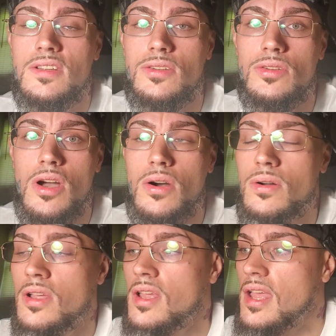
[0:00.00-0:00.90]
you
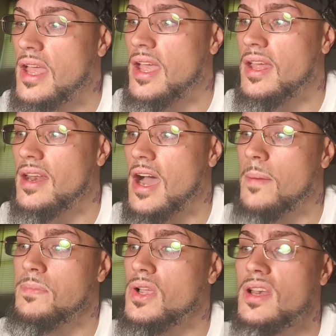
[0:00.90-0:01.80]
know? And
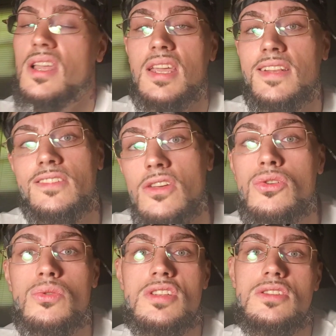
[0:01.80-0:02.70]
I'm going to
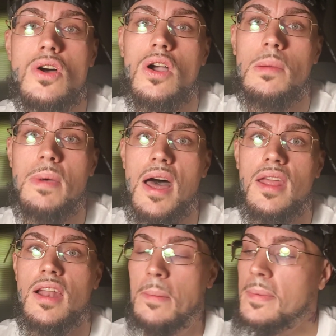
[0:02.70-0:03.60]
continue to talk about
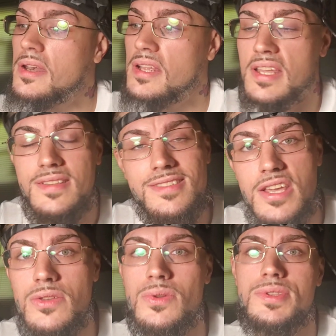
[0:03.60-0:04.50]
it. I'm going to
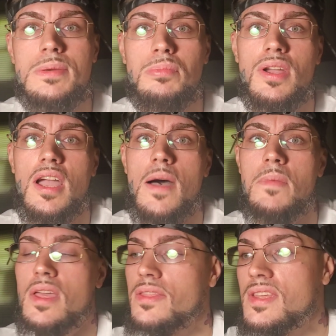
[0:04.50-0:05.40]
continue to bring up
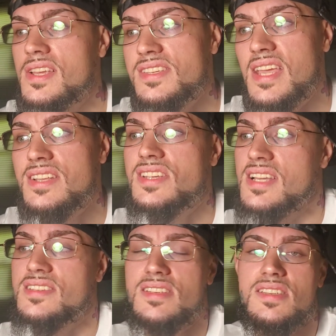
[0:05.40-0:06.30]
these
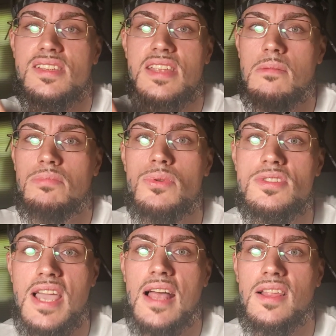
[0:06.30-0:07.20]
injustices and
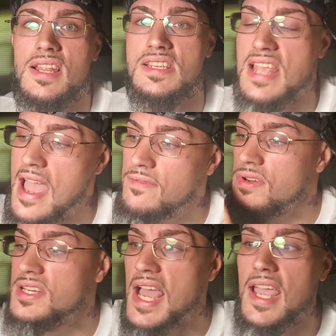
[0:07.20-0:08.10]
brutalities.
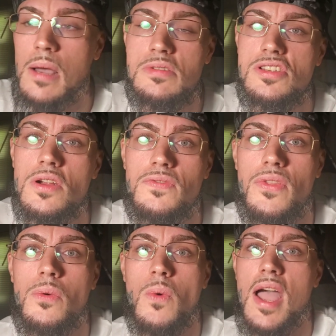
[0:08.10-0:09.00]
Every day I'm surfing
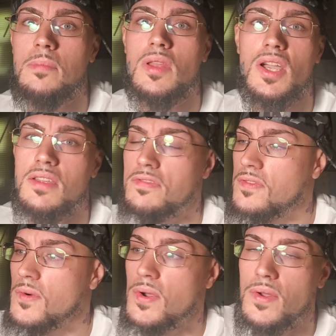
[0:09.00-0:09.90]
the web looking
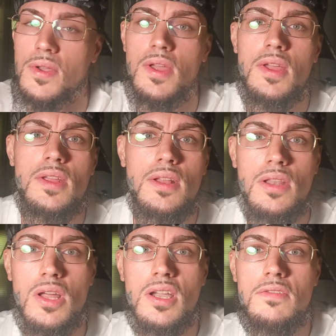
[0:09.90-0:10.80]
for
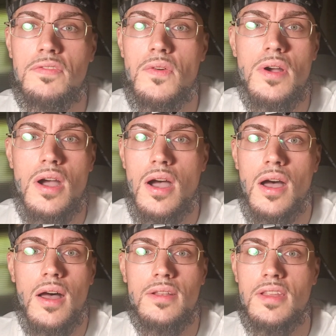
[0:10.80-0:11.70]

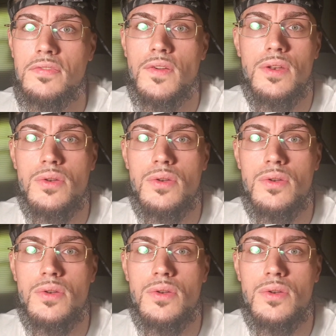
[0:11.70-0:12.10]
different